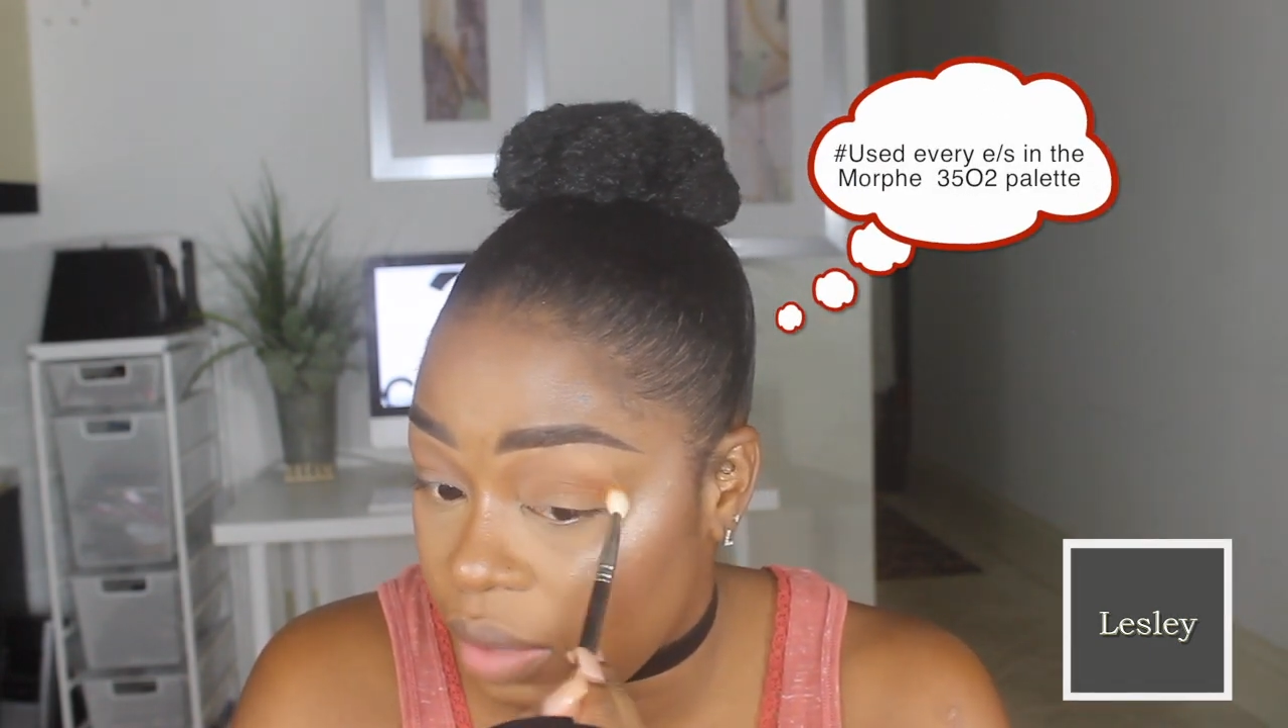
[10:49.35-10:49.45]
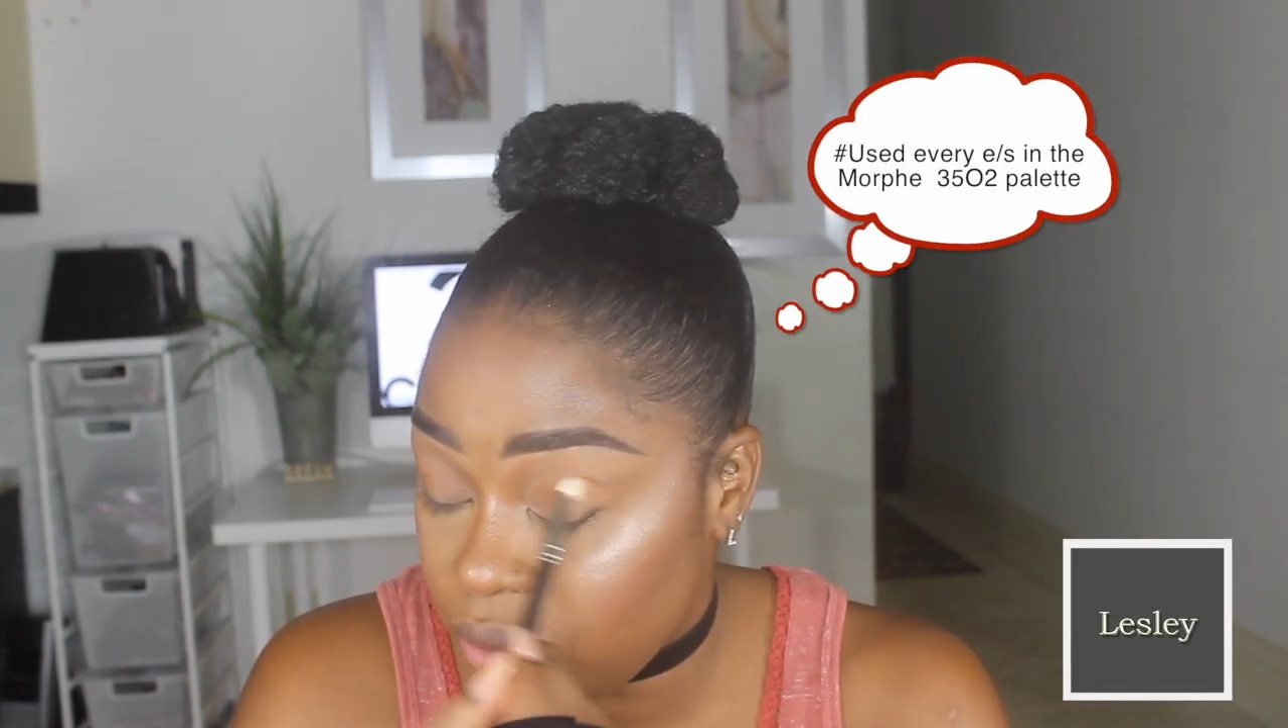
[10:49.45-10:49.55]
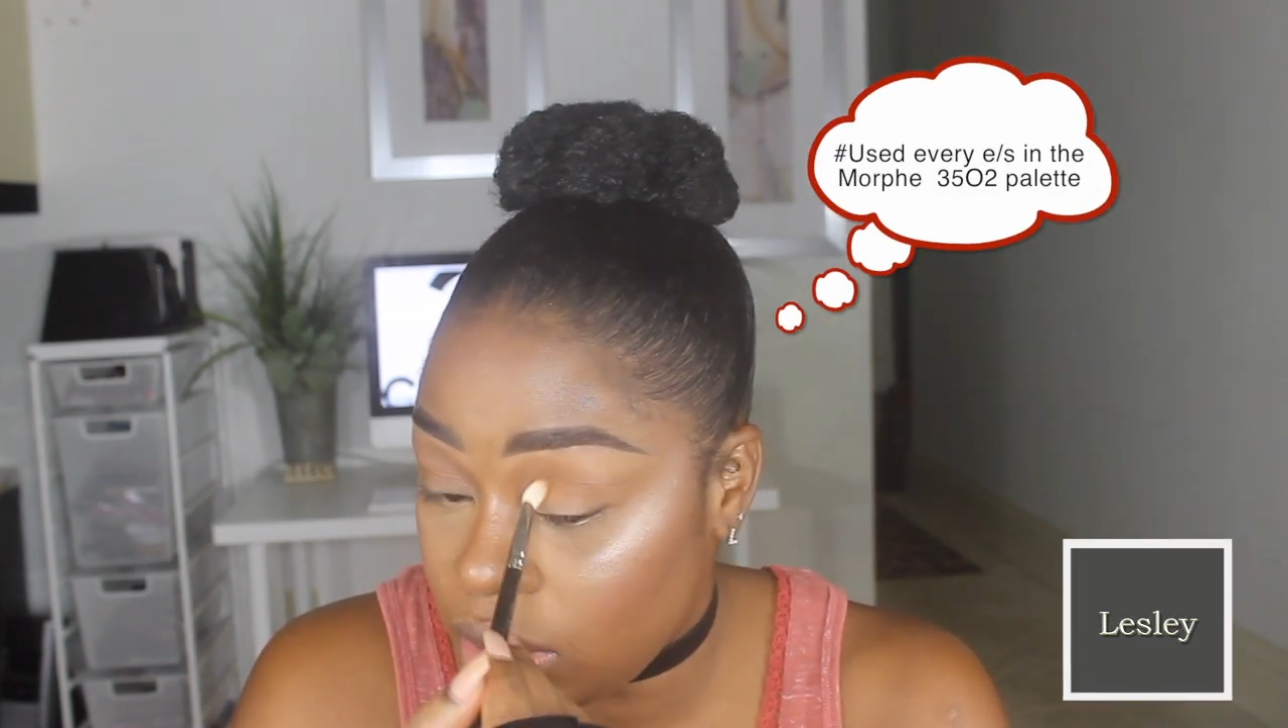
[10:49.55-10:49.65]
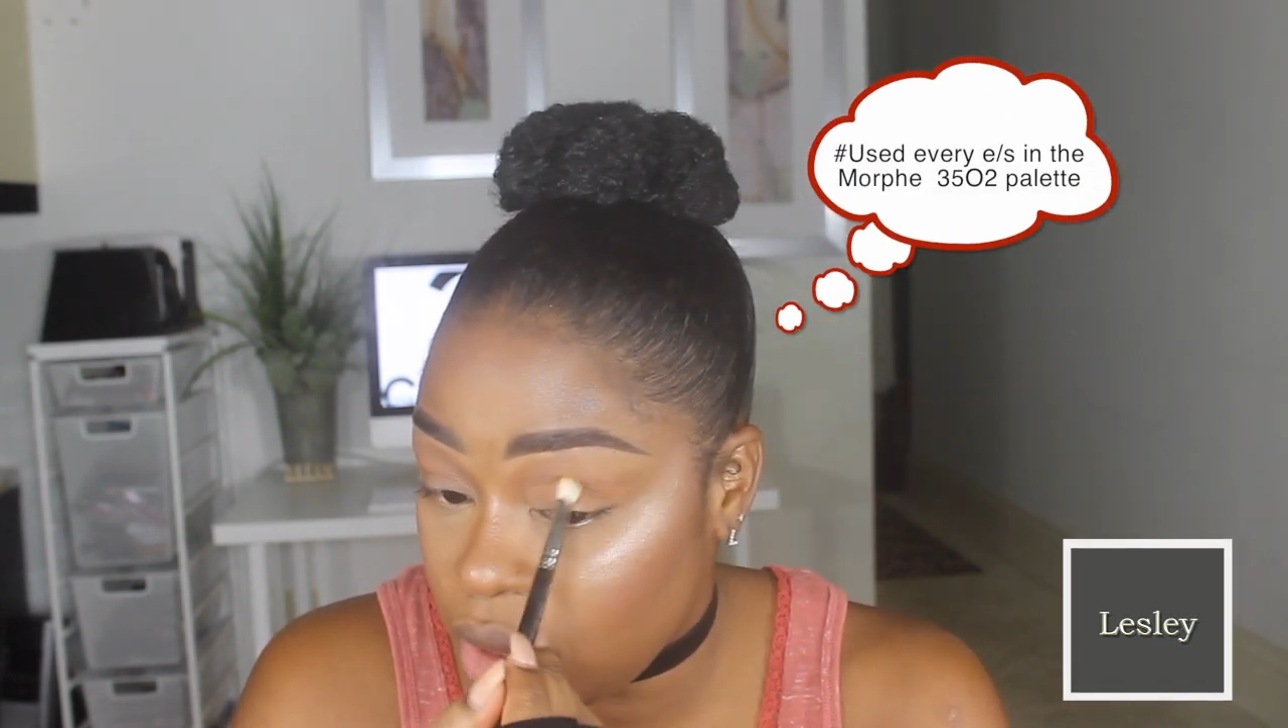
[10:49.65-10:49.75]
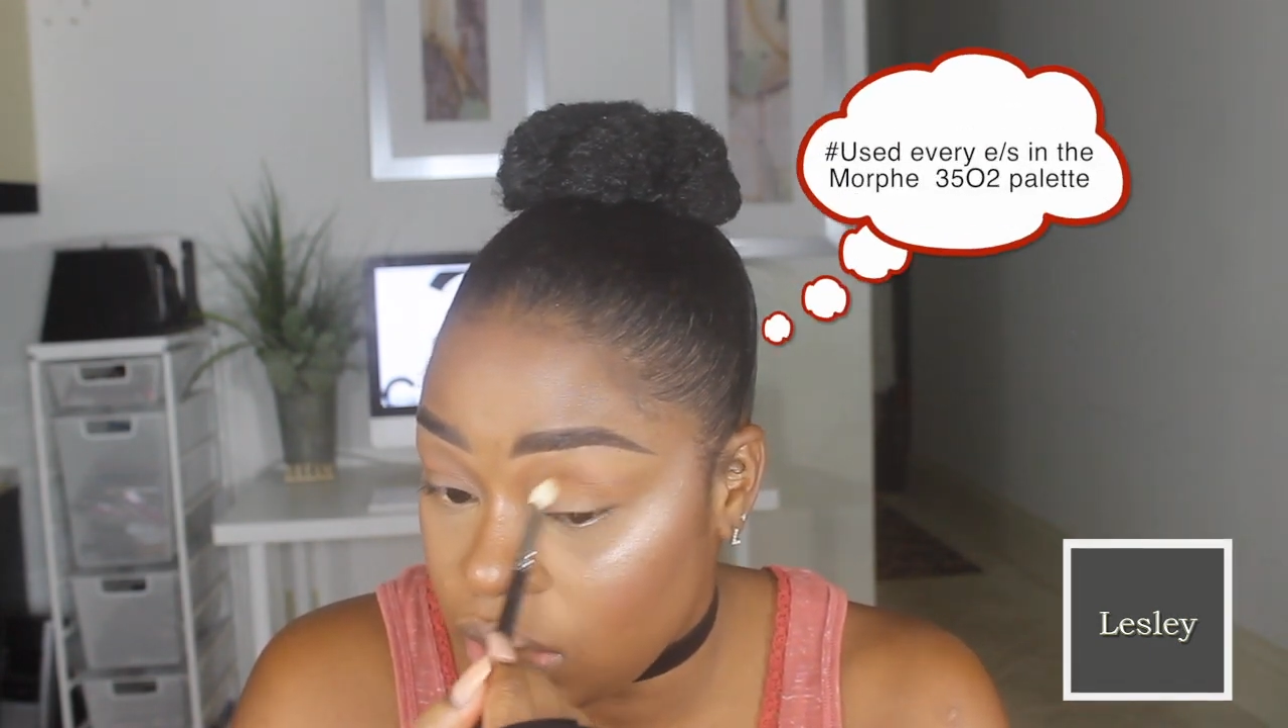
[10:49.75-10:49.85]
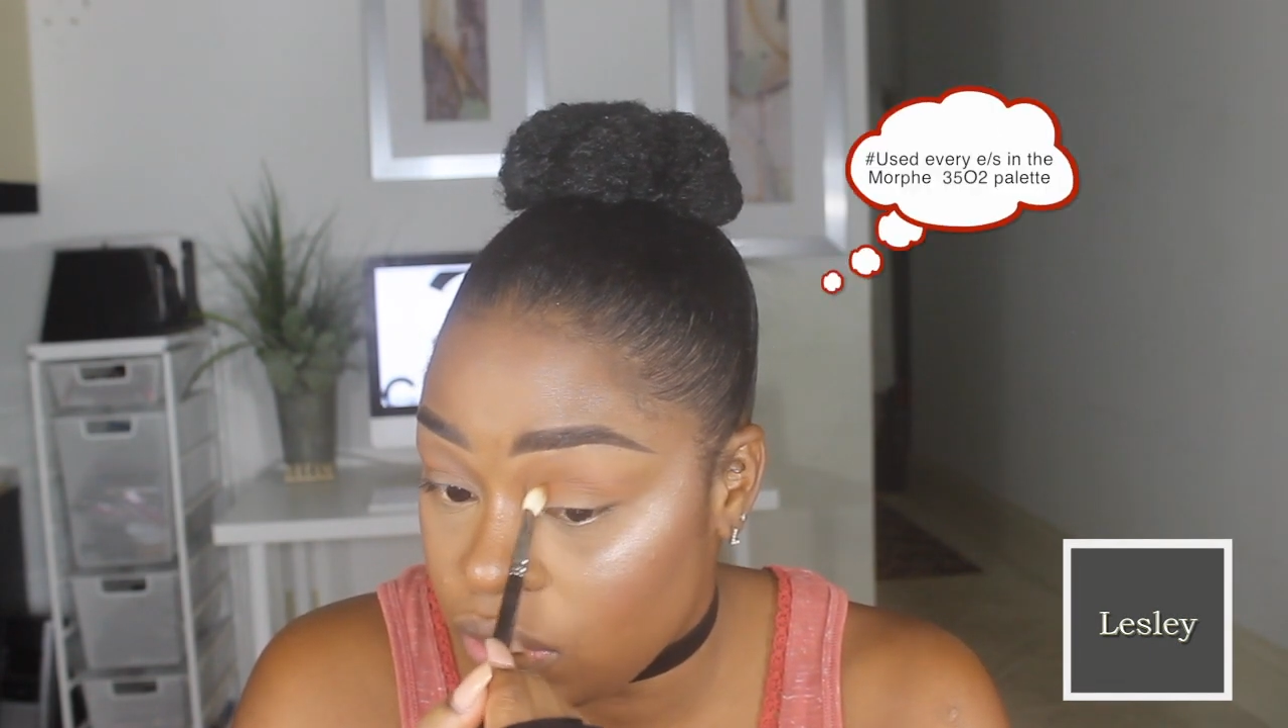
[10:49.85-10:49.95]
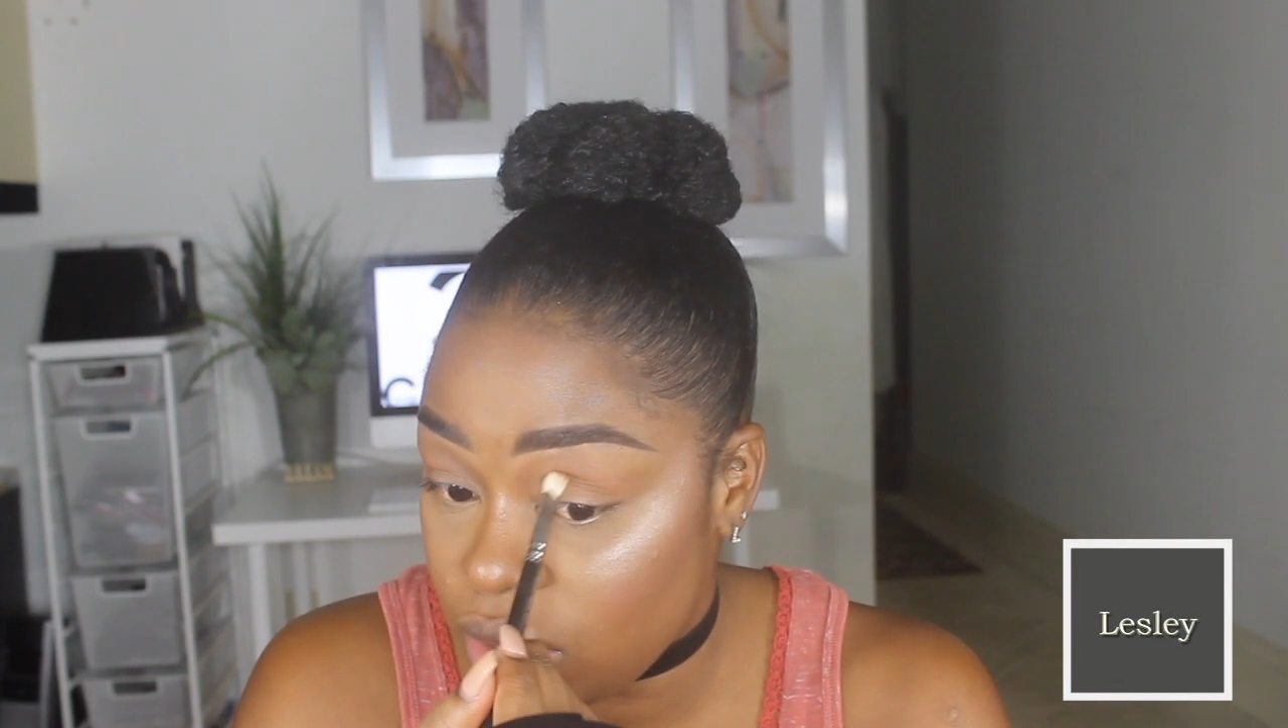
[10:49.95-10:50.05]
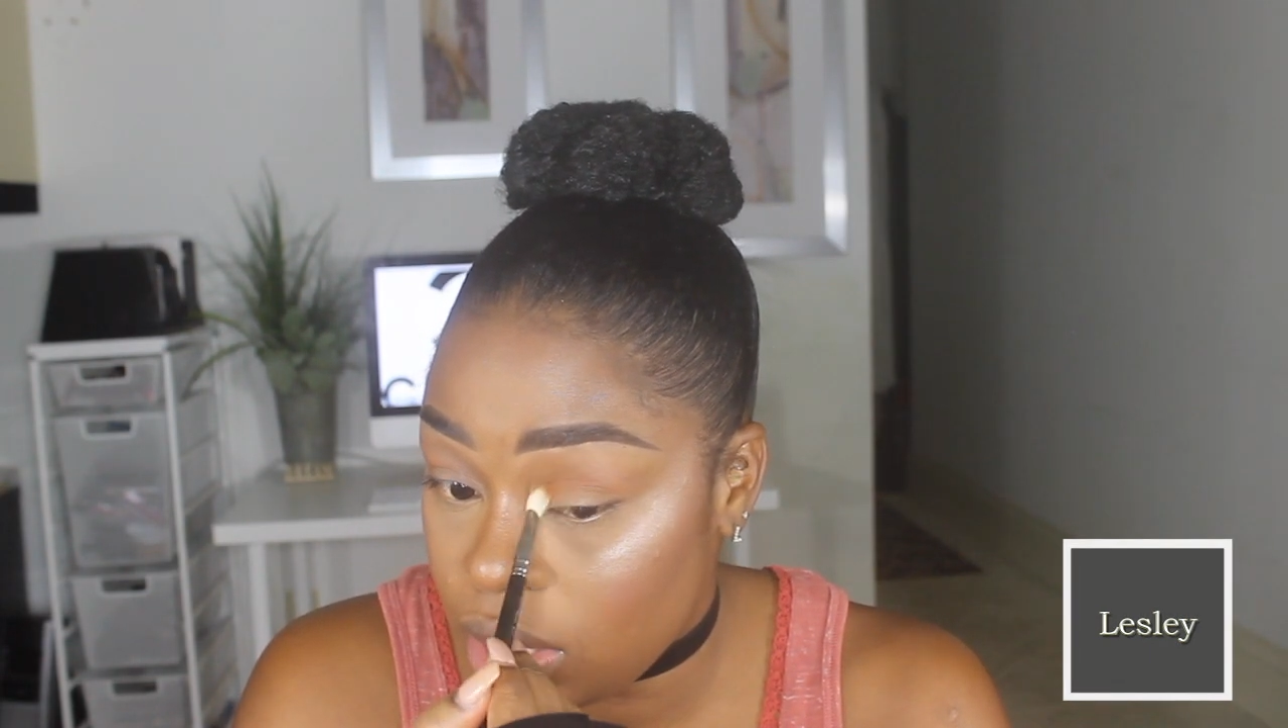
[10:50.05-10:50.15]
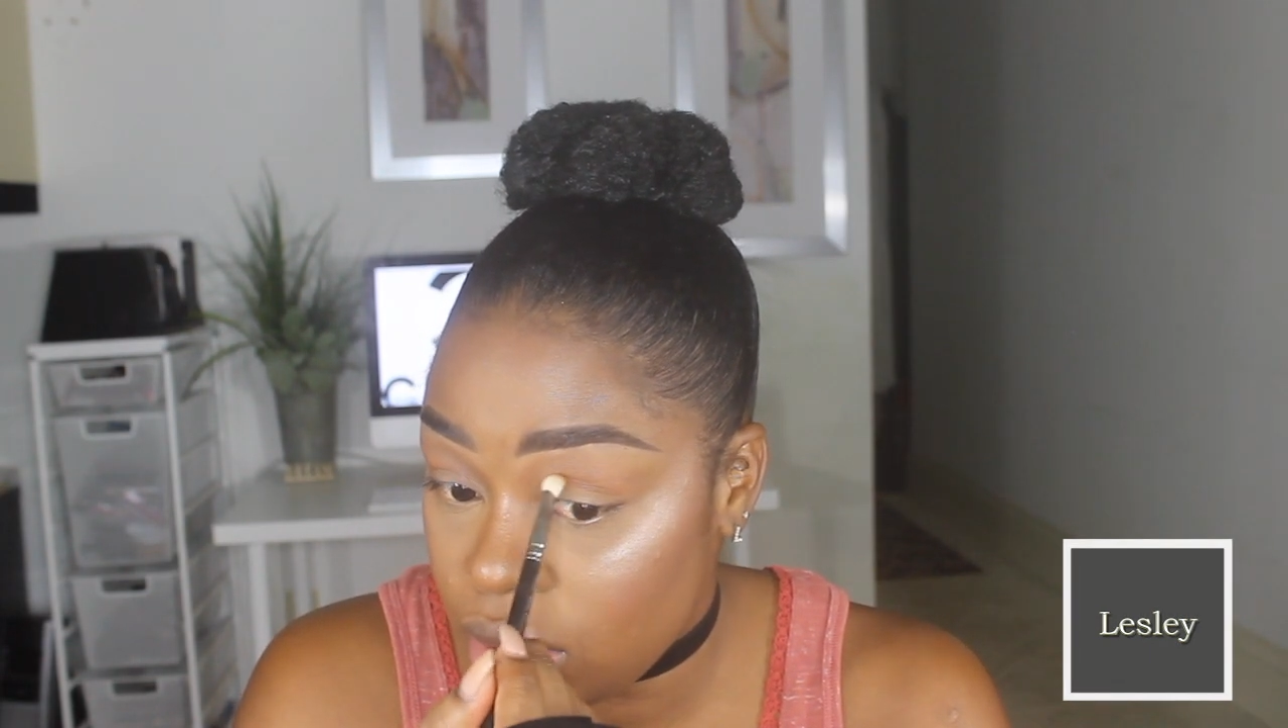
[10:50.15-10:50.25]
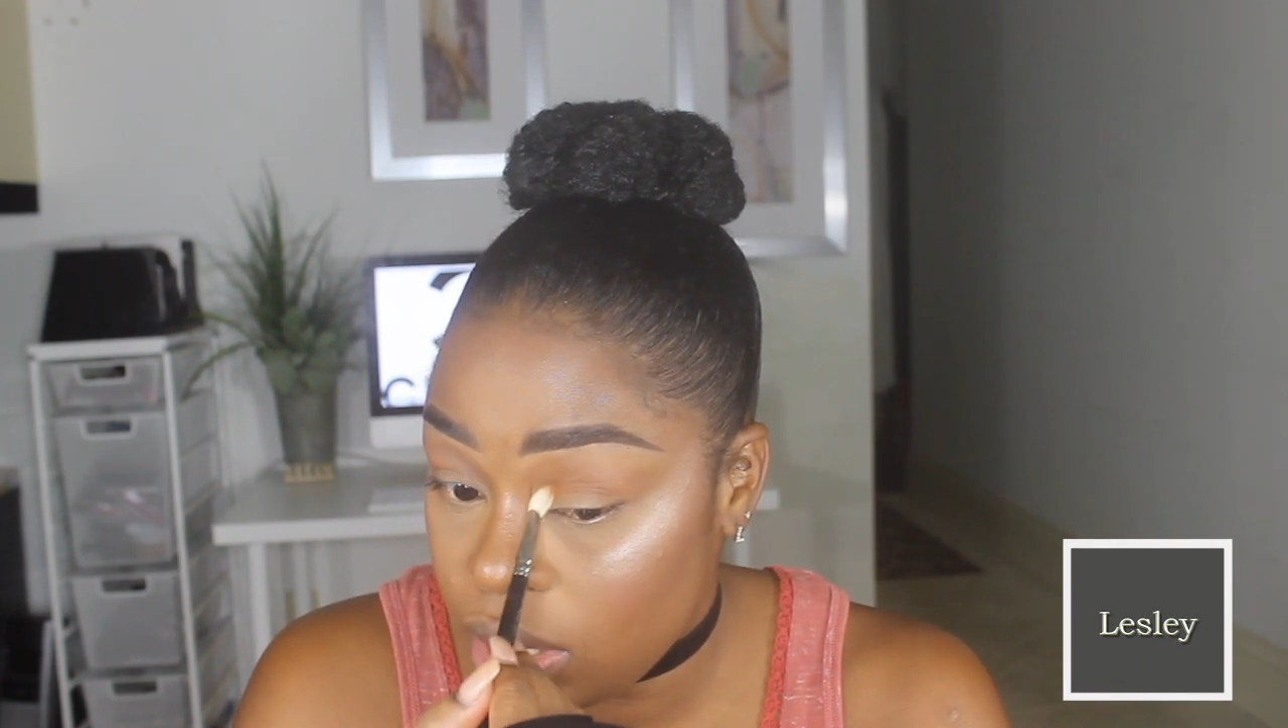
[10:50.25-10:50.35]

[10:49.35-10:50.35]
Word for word: have achieved